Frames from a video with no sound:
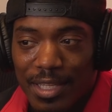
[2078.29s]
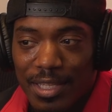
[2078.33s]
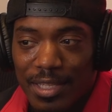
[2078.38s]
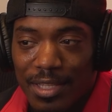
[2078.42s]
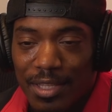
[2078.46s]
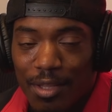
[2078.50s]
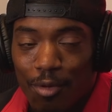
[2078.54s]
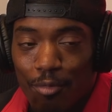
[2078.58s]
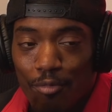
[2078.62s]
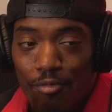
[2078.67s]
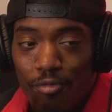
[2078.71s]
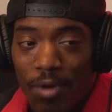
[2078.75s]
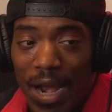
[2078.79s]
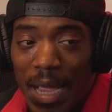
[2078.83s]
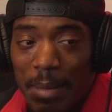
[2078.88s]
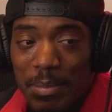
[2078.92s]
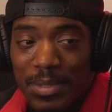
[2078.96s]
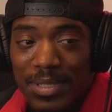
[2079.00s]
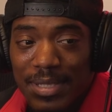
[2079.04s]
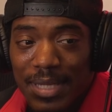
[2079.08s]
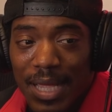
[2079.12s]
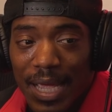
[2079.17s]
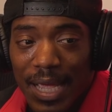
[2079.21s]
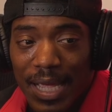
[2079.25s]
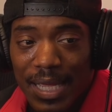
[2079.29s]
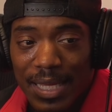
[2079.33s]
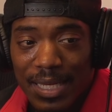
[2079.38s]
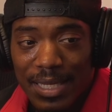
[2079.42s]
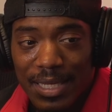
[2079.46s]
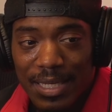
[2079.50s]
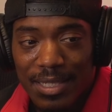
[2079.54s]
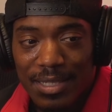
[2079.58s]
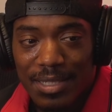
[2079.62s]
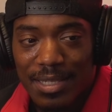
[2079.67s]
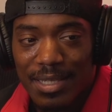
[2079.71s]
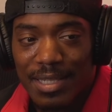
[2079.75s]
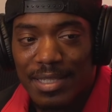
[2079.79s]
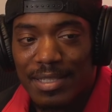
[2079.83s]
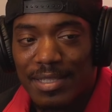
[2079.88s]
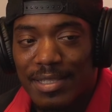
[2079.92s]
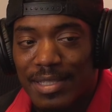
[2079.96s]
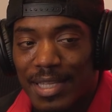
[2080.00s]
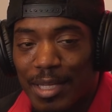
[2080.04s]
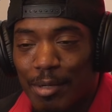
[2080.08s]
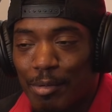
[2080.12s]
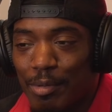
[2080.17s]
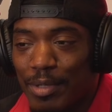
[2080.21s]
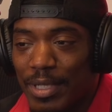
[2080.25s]
the rap side it
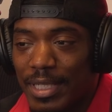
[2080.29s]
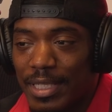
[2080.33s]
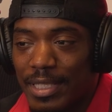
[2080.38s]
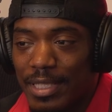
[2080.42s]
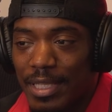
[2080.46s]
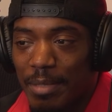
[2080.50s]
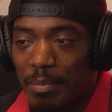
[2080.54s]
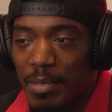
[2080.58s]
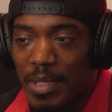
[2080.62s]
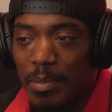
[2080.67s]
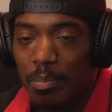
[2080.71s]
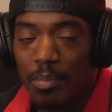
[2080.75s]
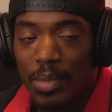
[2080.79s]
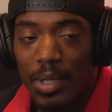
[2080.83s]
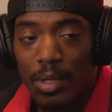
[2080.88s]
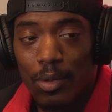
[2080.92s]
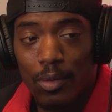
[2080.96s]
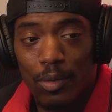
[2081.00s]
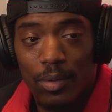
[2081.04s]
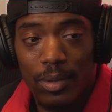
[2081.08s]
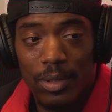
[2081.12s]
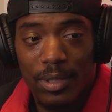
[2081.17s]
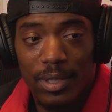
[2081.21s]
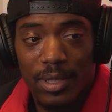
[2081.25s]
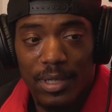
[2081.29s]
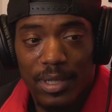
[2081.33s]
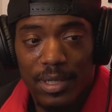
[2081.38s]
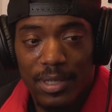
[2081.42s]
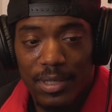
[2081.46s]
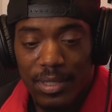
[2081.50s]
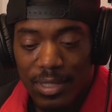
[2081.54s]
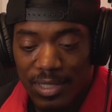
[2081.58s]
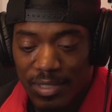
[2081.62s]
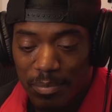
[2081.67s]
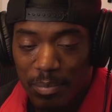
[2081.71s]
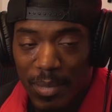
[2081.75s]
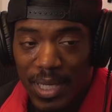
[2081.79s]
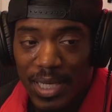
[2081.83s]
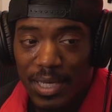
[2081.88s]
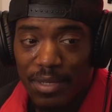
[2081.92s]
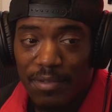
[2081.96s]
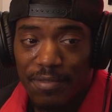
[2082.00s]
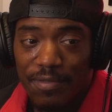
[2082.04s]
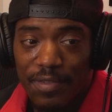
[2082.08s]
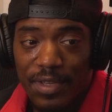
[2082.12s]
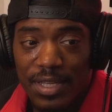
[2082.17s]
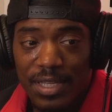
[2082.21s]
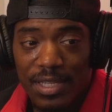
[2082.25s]
still needs to be built. There's many
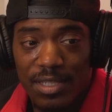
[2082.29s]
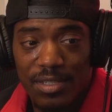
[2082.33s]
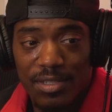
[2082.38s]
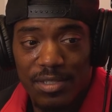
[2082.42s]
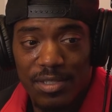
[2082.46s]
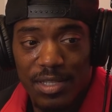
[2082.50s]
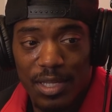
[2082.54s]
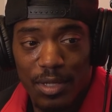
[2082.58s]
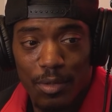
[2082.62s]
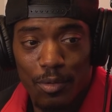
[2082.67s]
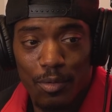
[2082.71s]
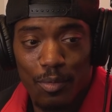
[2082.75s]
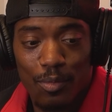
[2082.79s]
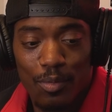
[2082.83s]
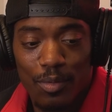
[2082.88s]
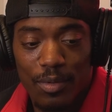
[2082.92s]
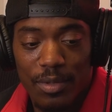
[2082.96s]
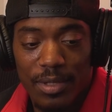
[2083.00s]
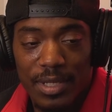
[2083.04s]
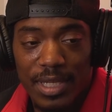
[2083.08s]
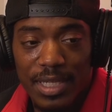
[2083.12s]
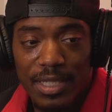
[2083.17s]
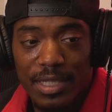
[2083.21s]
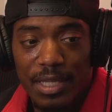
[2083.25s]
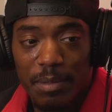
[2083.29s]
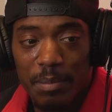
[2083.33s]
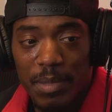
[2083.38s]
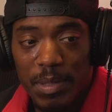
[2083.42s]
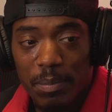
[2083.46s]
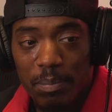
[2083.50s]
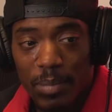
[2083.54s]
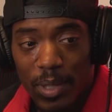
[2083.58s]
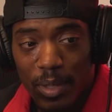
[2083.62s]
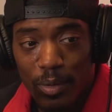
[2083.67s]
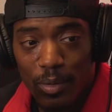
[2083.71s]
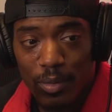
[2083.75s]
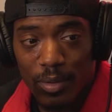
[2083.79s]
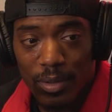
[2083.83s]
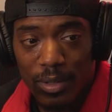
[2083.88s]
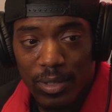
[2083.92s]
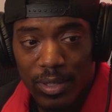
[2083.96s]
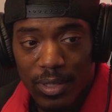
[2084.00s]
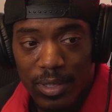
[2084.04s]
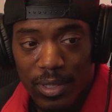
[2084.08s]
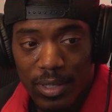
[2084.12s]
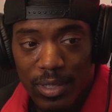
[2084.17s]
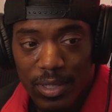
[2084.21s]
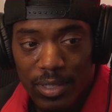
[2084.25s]
things still need to be built.
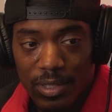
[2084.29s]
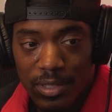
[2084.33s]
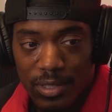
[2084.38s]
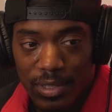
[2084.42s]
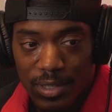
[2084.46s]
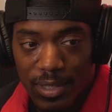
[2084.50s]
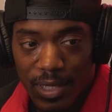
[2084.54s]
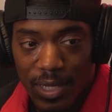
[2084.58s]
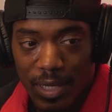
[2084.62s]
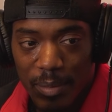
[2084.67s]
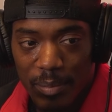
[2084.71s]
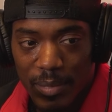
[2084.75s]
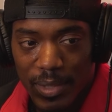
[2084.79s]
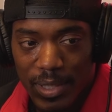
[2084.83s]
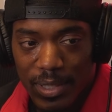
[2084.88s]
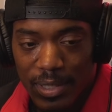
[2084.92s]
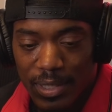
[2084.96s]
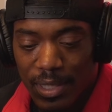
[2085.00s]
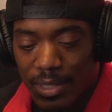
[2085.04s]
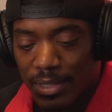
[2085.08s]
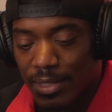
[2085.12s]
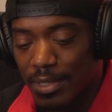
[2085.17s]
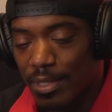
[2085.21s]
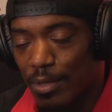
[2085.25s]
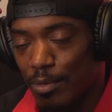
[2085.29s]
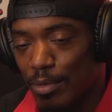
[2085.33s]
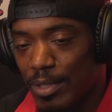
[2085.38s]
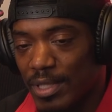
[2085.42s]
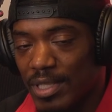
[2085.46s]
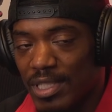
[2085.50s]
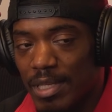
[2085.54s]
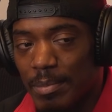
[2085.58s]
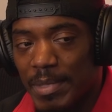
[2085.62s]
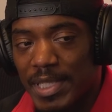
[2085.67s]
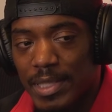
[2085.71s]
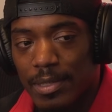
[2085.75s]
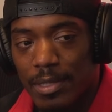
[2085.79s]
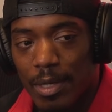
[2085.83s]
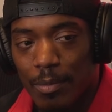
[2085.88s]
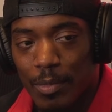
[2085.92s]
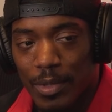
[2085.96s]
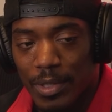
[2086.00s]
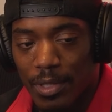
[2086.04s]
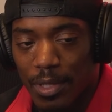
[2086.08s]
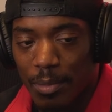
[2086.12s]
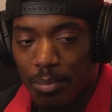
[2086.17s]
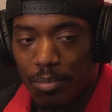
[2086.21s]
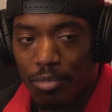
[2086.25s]
You get me? There still needs to be
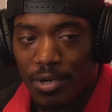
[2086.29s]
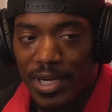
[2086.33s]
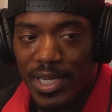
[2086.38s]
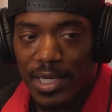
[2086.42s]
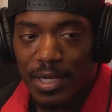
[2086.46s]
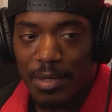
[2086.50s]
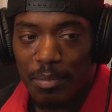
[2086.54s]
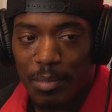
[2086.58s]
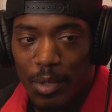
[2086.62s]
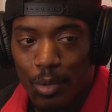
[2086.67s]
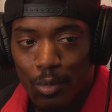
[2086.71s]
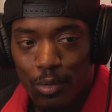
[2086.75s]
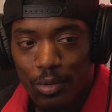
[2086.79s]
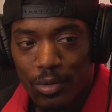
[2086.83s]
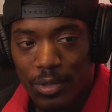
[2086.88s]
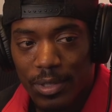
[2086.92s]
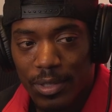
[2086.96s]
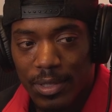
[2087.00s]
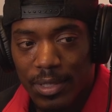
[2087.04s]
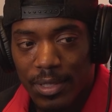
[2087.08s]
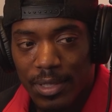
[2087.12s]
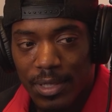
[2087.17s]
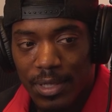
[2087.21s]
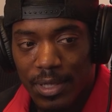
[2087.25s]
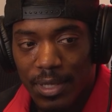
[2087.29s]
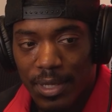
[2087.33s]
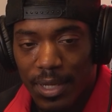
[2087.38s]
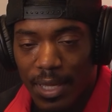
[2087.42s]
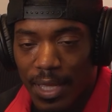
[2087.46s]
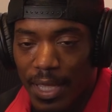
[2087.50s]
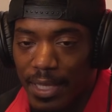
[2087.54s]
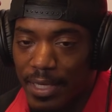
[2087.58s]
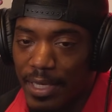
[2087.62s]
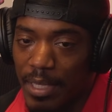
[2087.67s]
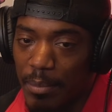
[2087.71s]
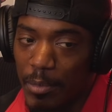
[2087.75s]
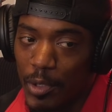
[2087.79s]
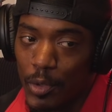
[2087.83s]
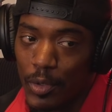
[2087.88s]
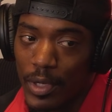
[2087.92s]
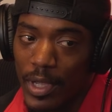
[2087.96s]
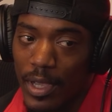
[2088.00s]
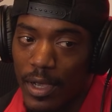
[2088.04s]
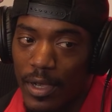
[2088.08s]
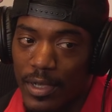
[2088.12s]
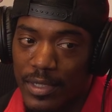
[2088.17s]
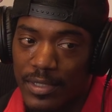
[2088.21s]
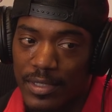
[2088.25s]
someone to break the mold. And then
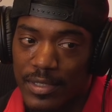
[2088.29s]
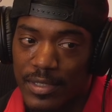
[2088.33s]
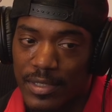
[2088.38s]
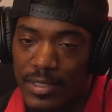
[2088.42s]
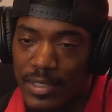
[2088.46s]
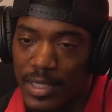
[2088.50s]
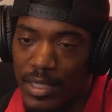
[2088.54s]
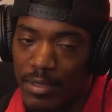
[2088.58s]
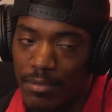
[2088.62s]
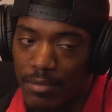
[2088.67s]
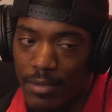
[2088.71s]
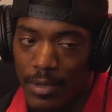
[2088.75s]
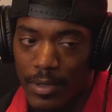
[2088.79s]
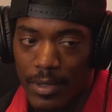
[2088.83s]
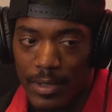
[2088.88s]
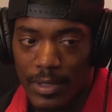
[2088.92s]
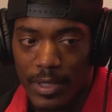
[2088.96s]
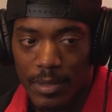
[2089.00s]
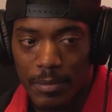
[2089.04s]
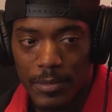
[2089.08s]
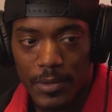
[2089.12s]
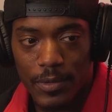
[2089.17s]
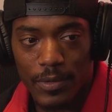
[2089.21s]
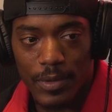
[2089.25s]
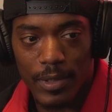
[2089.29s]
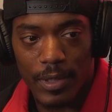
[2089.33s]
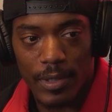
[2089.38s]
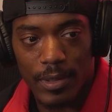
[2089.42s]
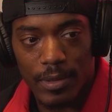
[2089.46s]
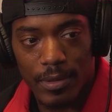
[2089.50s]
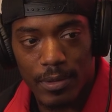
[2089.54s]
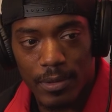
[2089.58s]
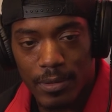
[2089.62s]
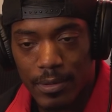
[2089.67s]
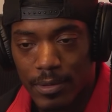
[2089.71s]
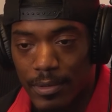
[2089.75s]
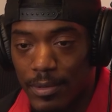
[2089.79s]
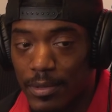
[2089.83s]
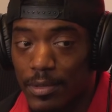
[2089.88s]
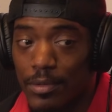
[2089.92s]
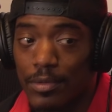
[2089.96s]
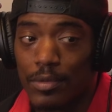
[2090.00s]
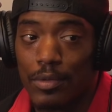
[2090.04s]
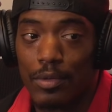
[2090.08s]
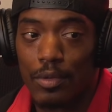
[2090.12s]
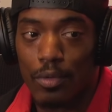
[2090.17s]
look at us and say, right, them UK niggas is